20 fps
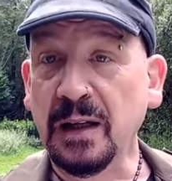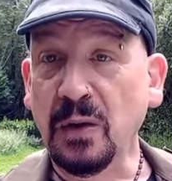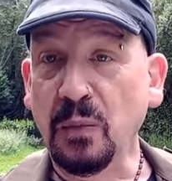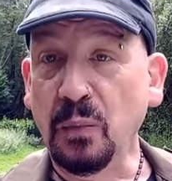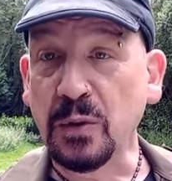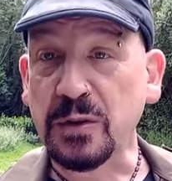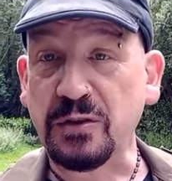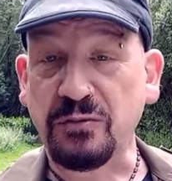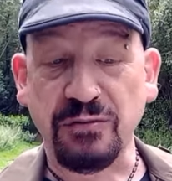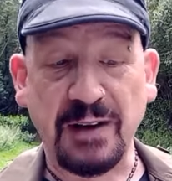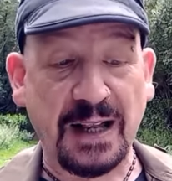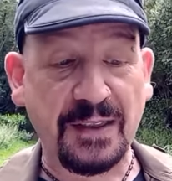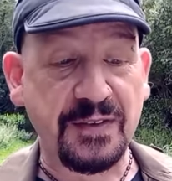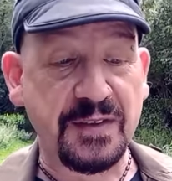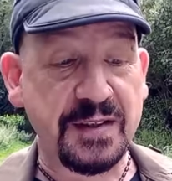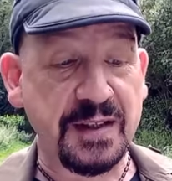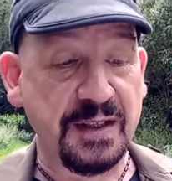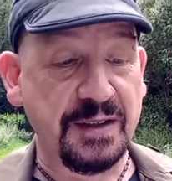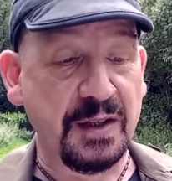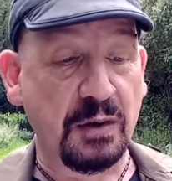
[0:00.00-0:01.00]
was
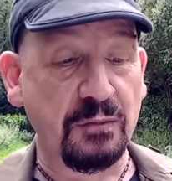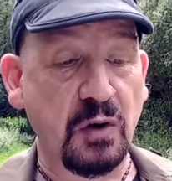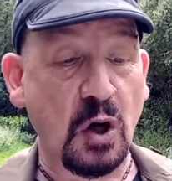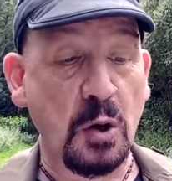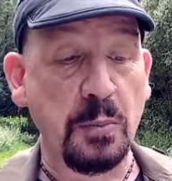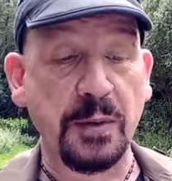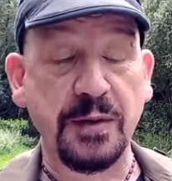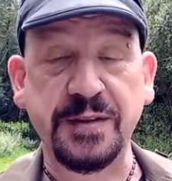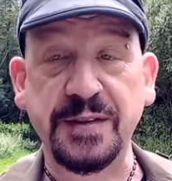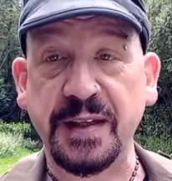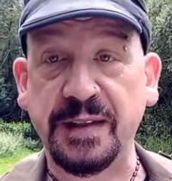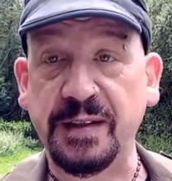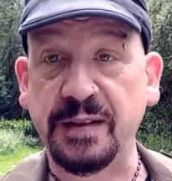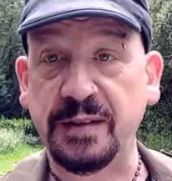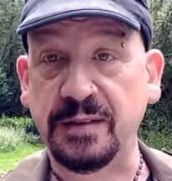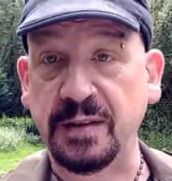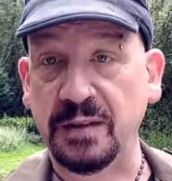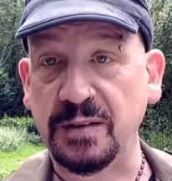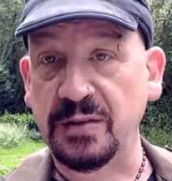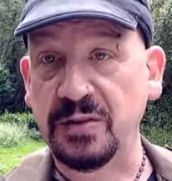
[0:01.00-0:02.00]
granted a Roman
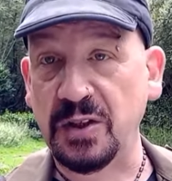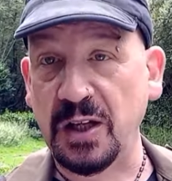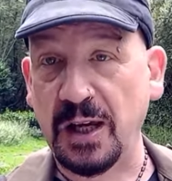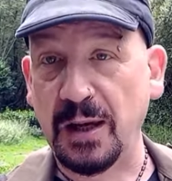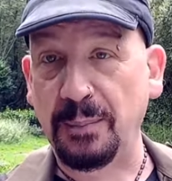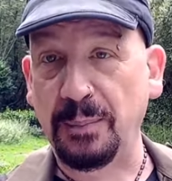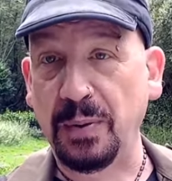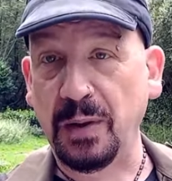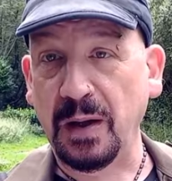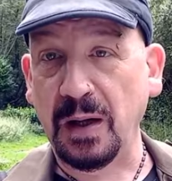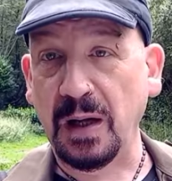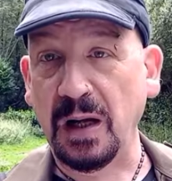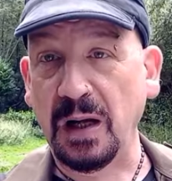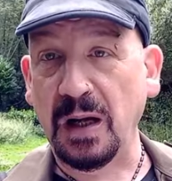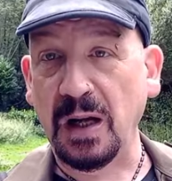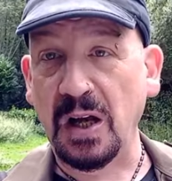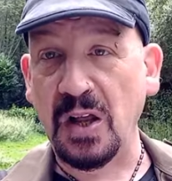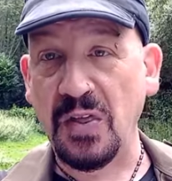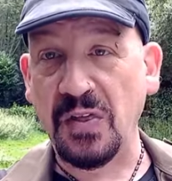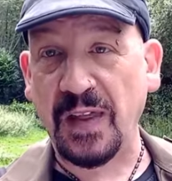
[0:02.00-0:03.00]
citizenship,
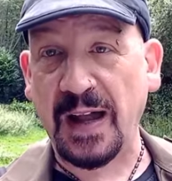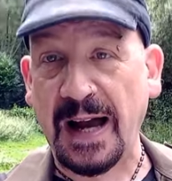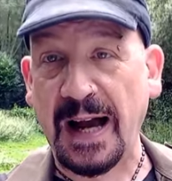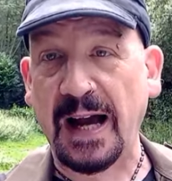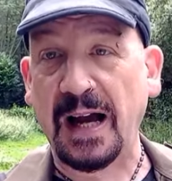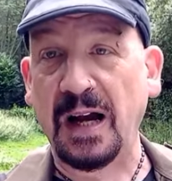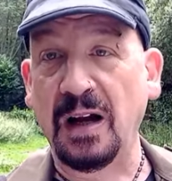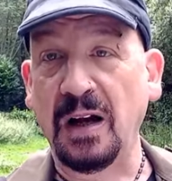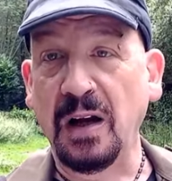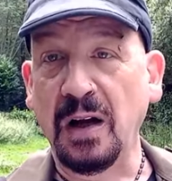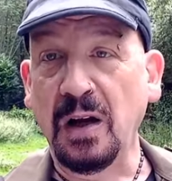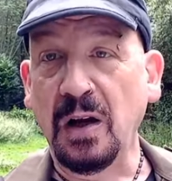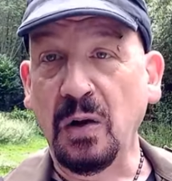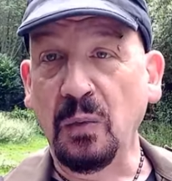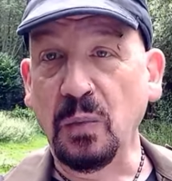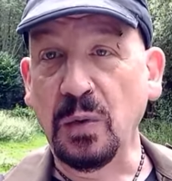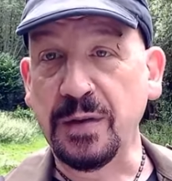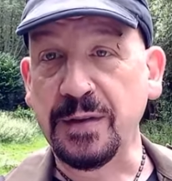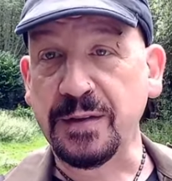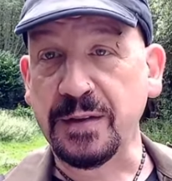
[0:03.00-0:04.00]
and that
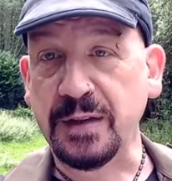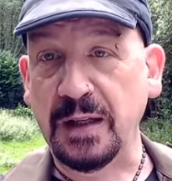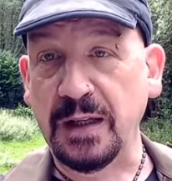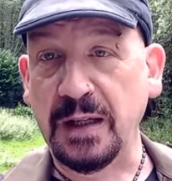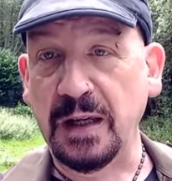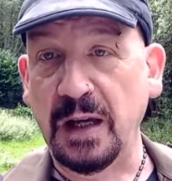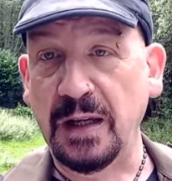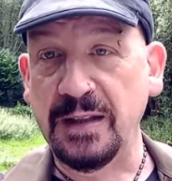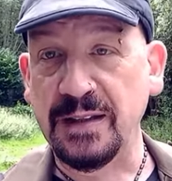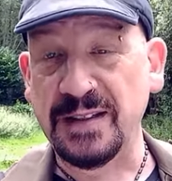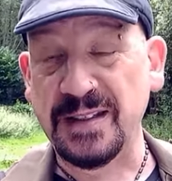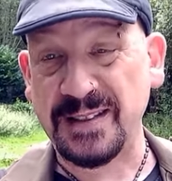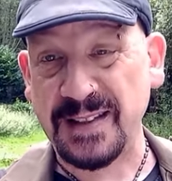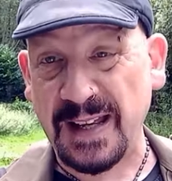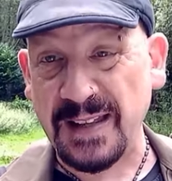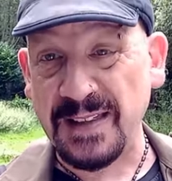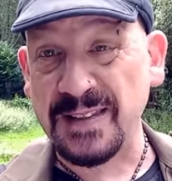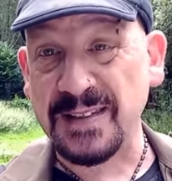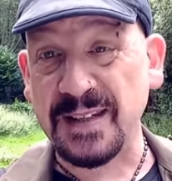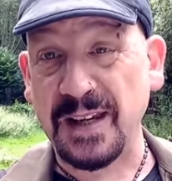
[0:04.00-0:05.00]
was the
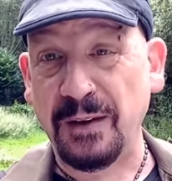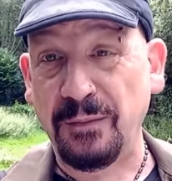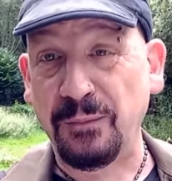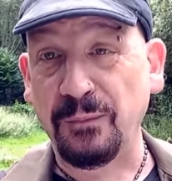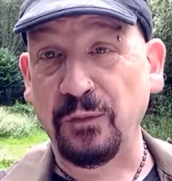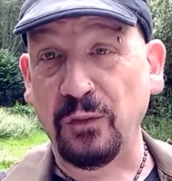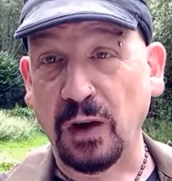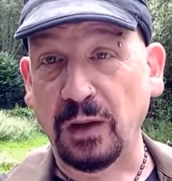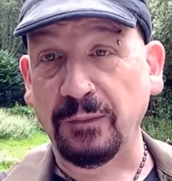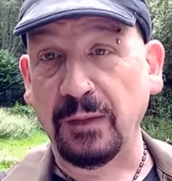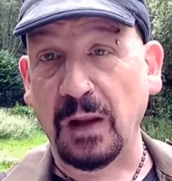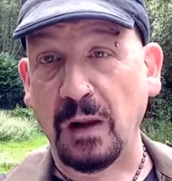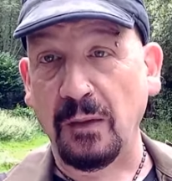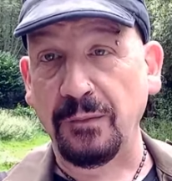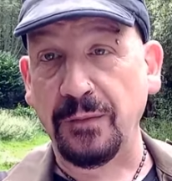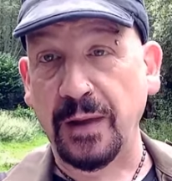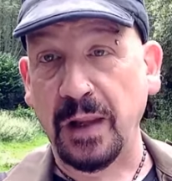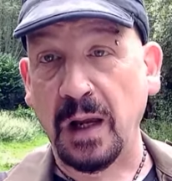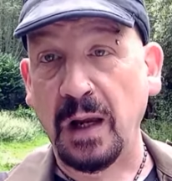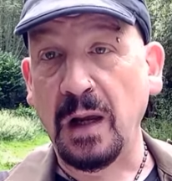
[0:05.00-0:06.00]
incentive for a lot
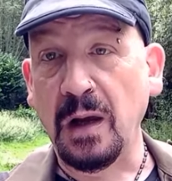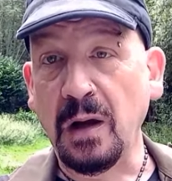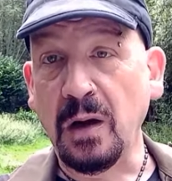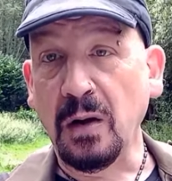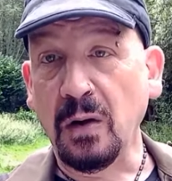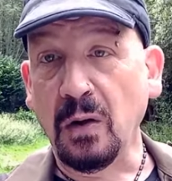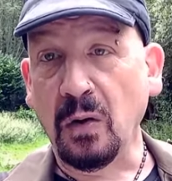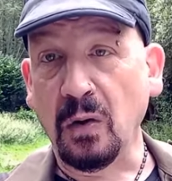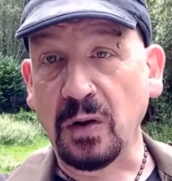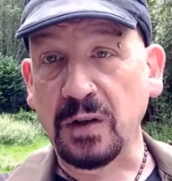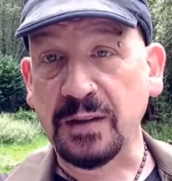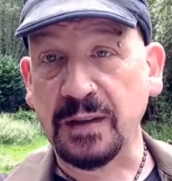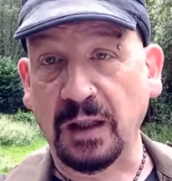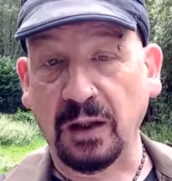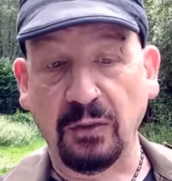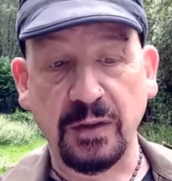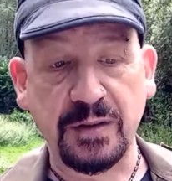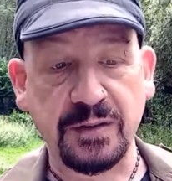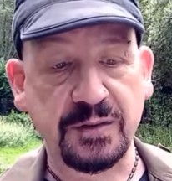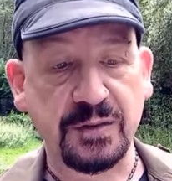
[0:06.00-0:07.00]
of the
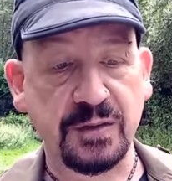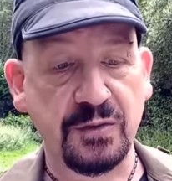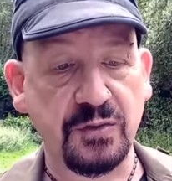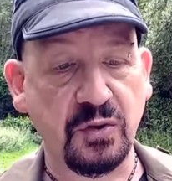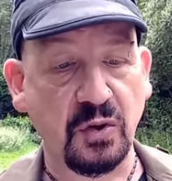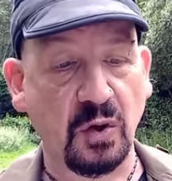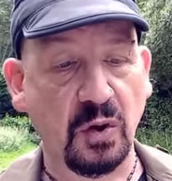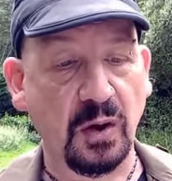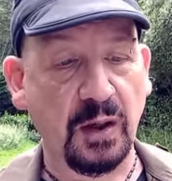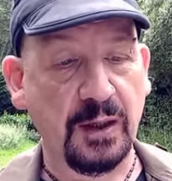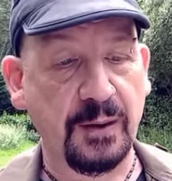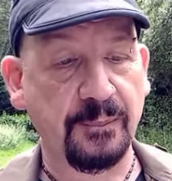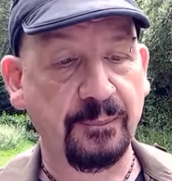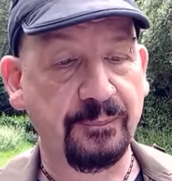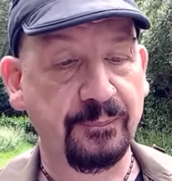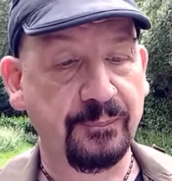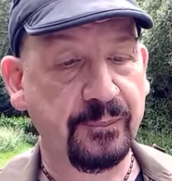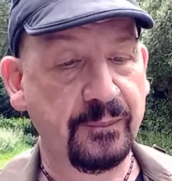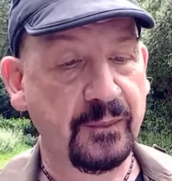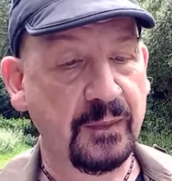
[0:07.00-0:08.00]
auxiliaries to join.
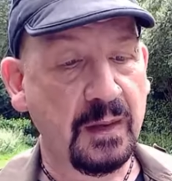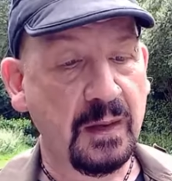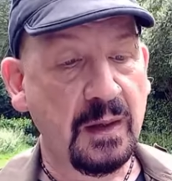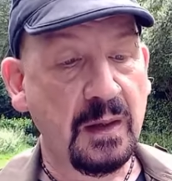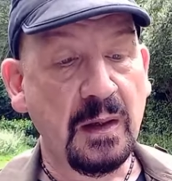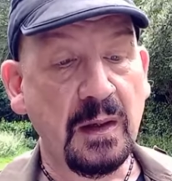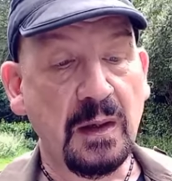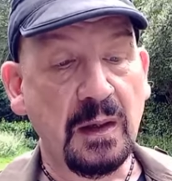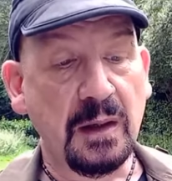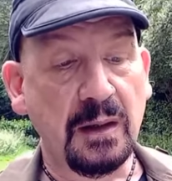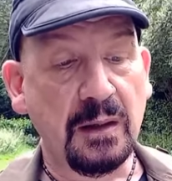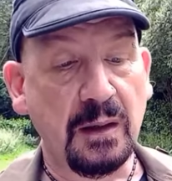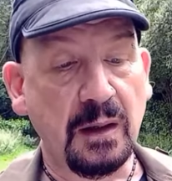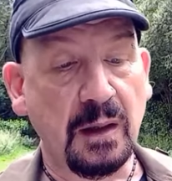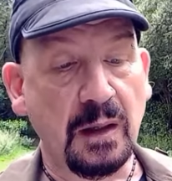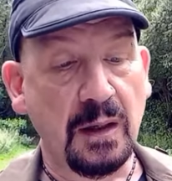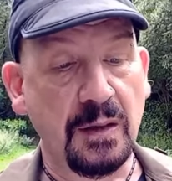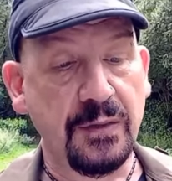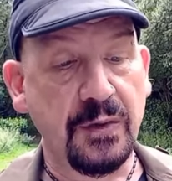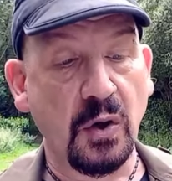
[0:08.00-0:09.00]

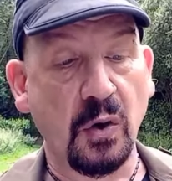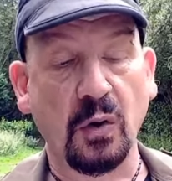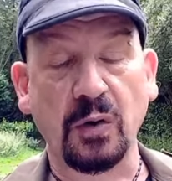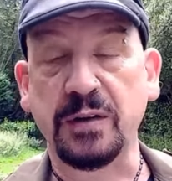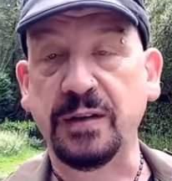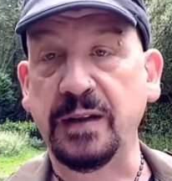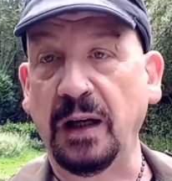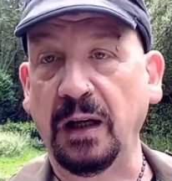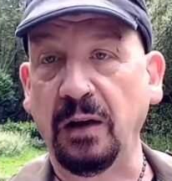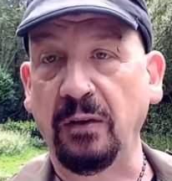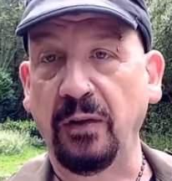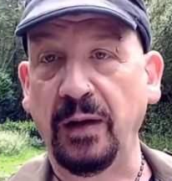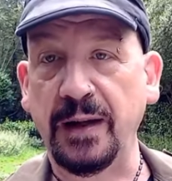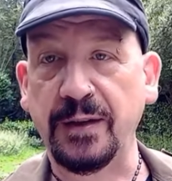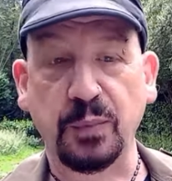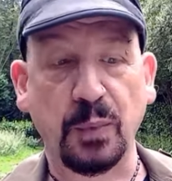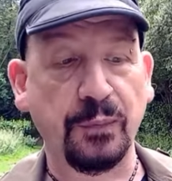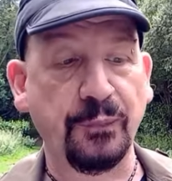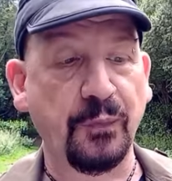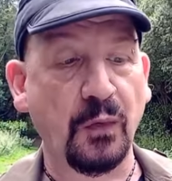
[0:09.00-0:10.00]
And the
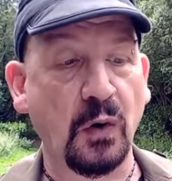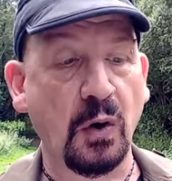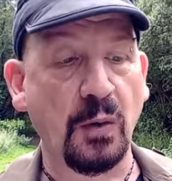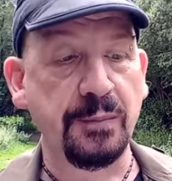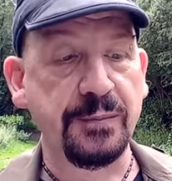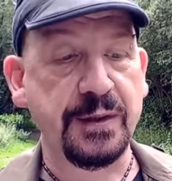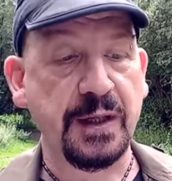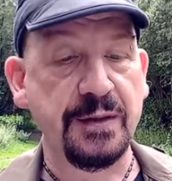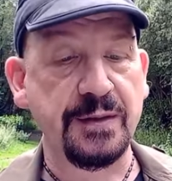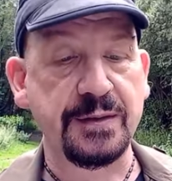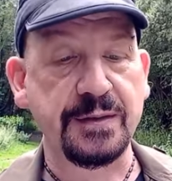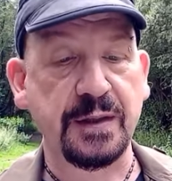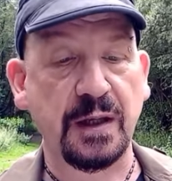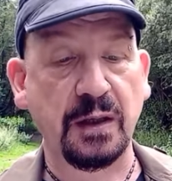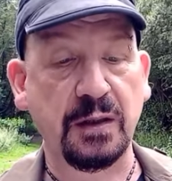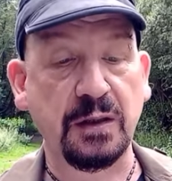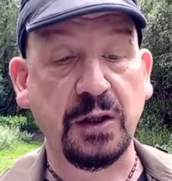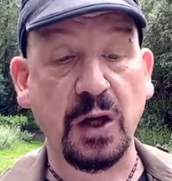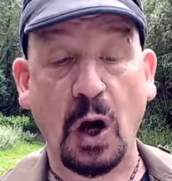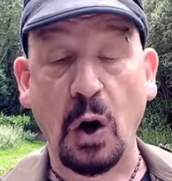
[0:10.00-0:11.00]
auxiliaries were formed into
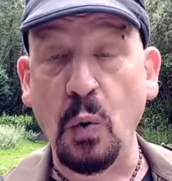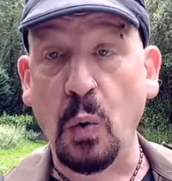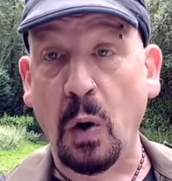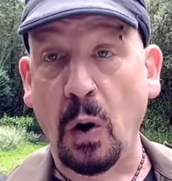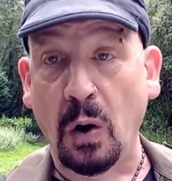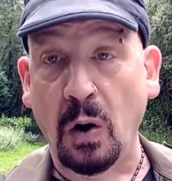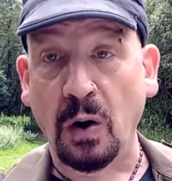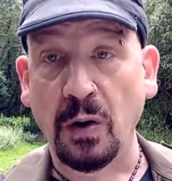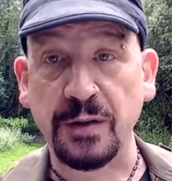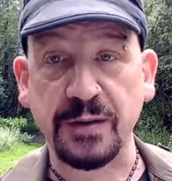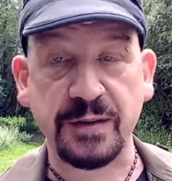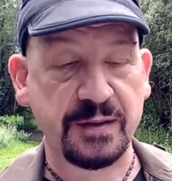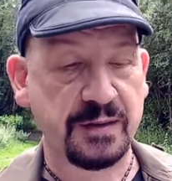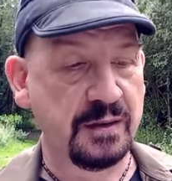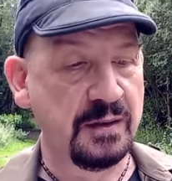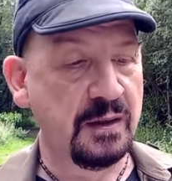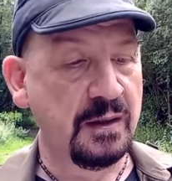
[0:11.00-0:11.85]
cohorts